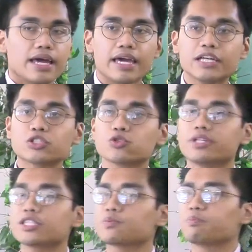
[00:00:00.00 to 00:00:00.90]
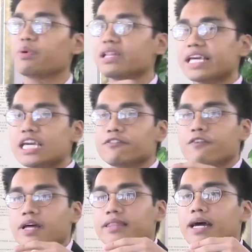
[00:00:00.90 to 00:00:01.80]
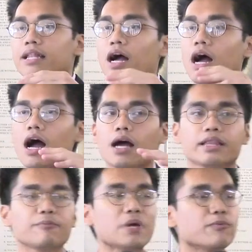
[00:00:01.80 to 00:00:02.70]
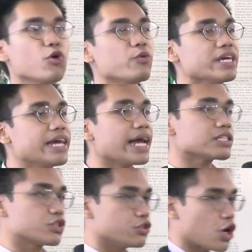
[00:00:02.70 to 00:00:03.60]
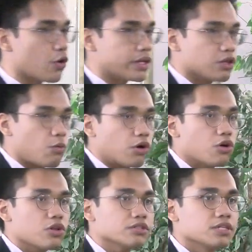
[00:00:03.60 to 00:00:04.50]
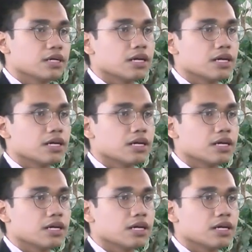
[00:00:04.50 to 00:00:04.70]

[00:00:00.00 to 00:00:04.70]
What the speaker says: into this belief that the people we get to know in the world,